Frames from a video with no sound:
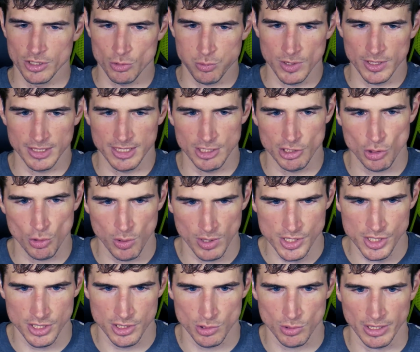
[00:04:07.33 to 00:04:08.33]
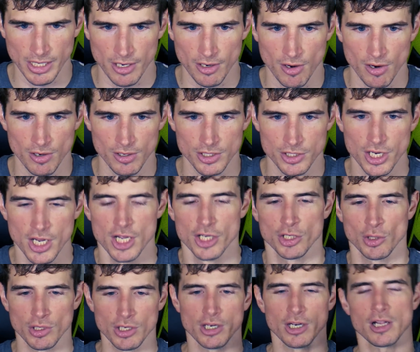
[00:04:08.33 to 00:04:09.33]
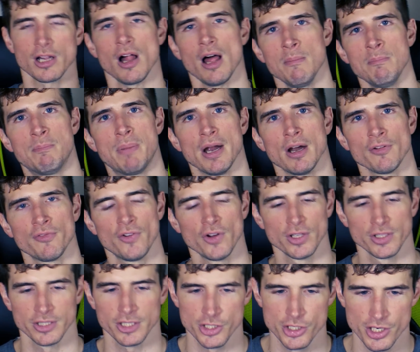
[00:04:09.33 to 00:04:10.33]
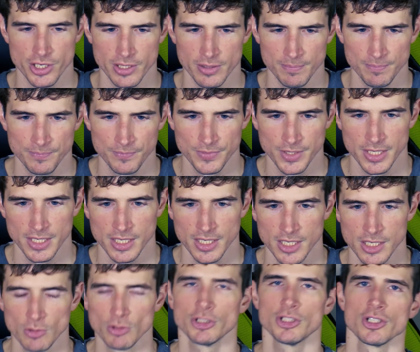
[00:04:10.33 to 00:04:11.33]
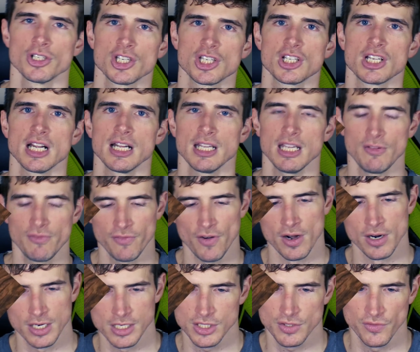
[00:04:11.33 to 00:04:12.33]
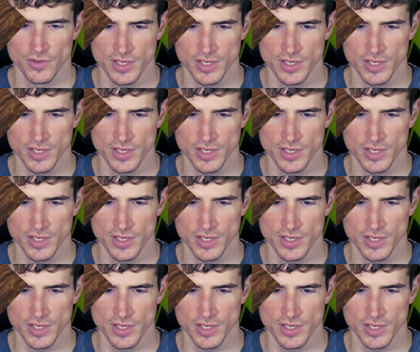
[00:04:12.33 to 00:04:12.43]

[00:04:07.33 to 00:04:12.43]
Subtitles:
is with these quizzes without a harness? So you're gonna climb barefoot in the gym? With your stinky fungus